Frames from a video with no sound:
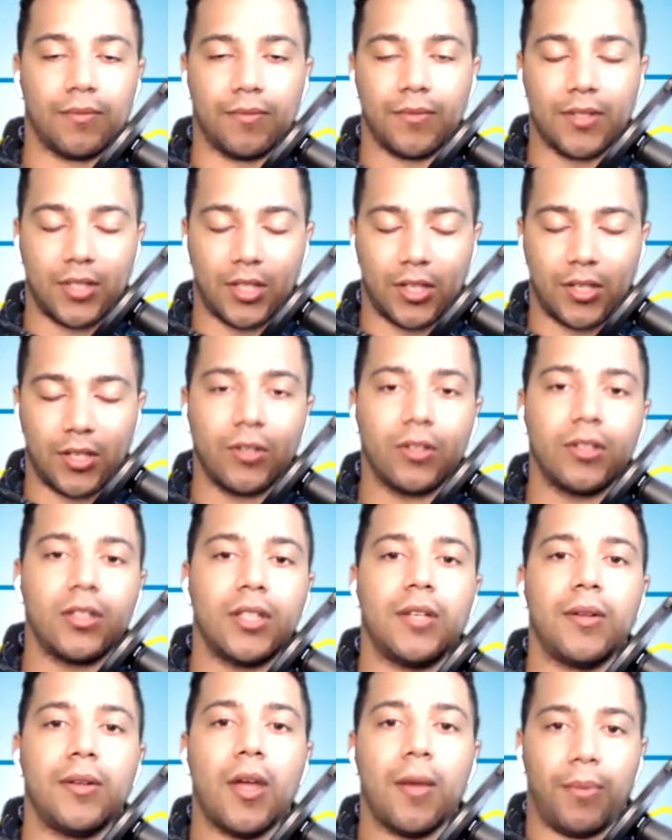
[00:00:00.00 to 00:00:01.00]

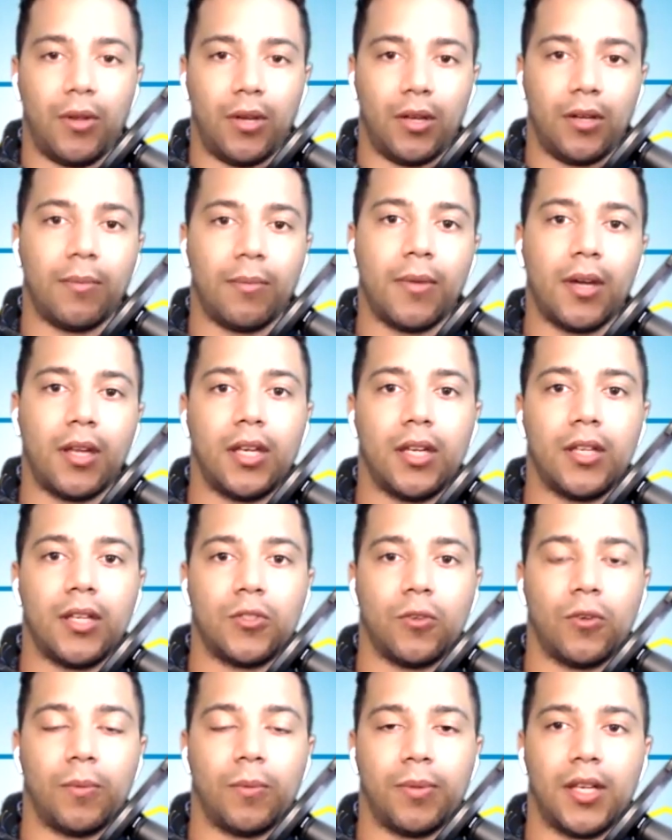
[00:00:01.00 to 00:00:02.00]
securely putting your money
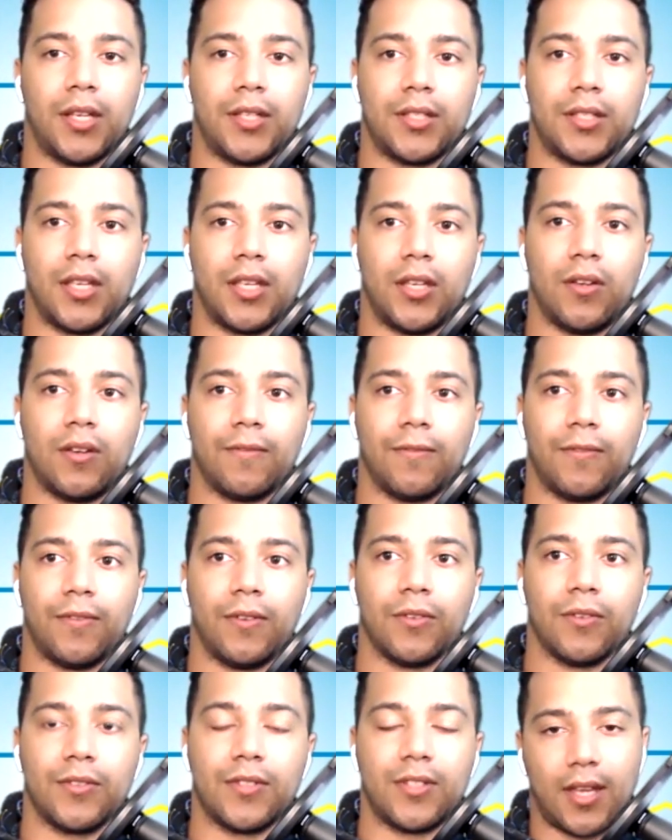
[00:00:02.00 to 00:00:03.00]
into a place that you can
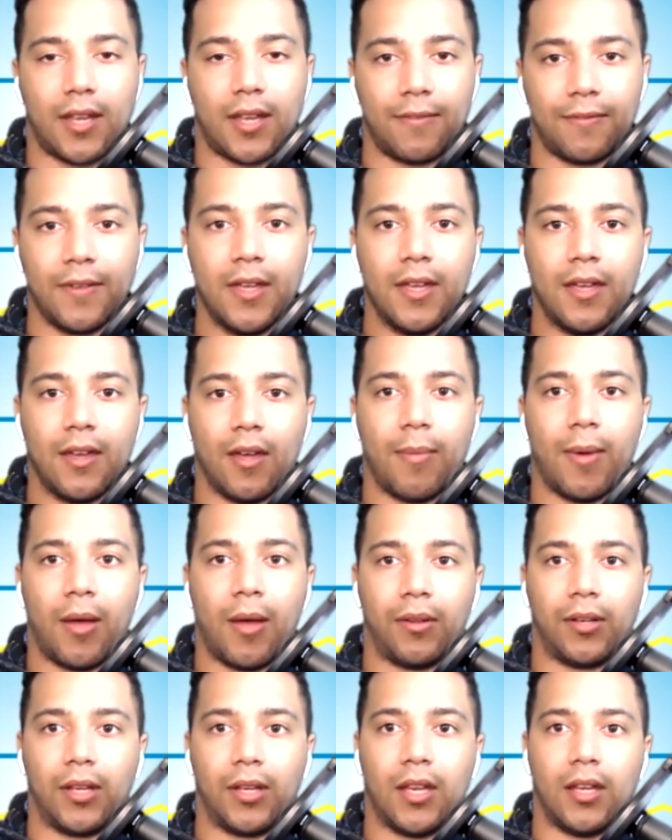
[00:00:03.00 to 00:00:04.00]
feel safe
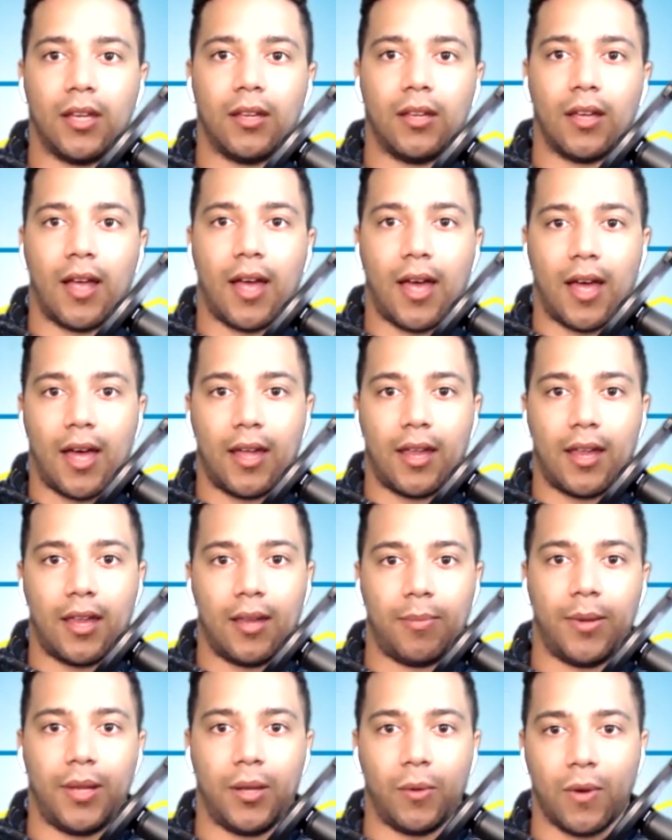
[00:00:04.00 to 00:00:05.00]
about getting a high
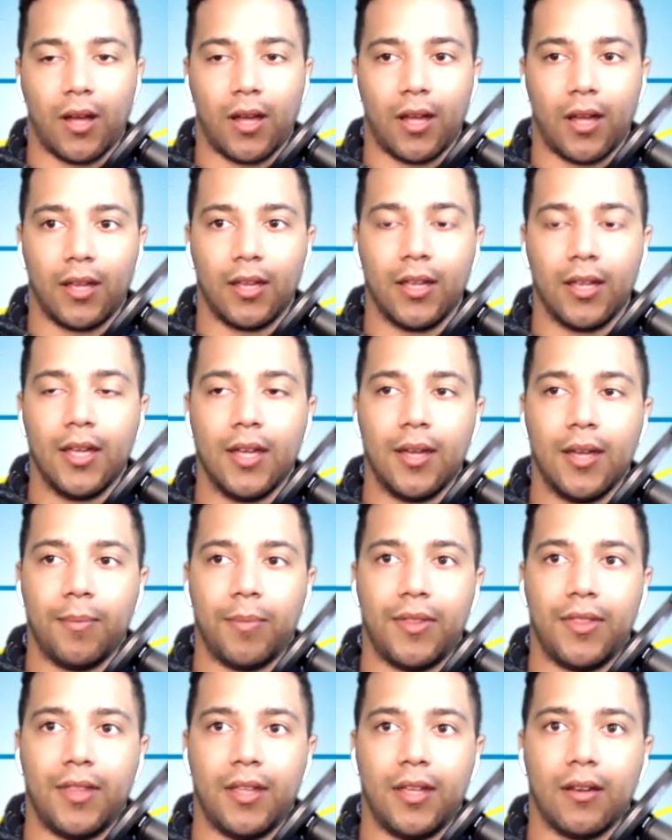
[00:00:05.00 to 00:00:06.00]
APY,
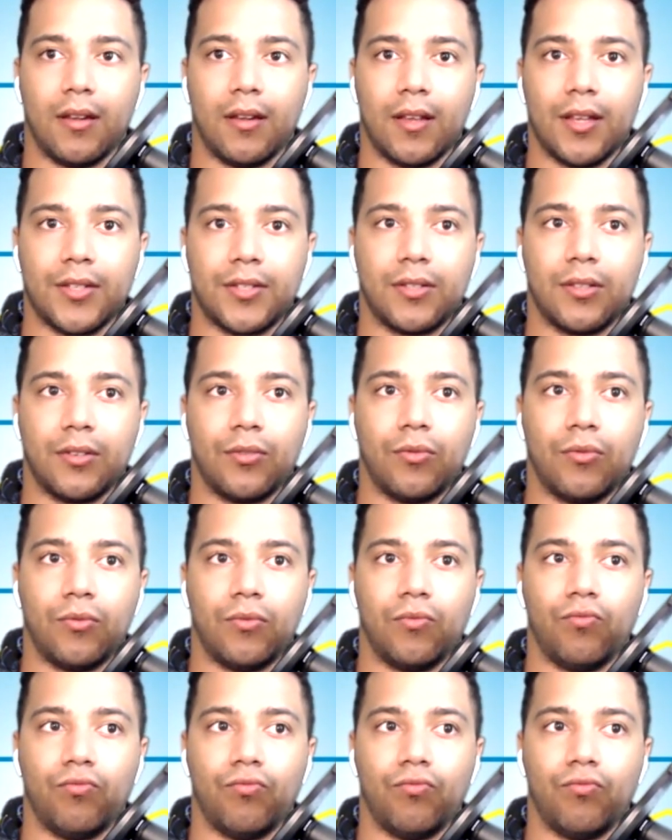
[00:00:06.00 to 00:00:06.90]
but then also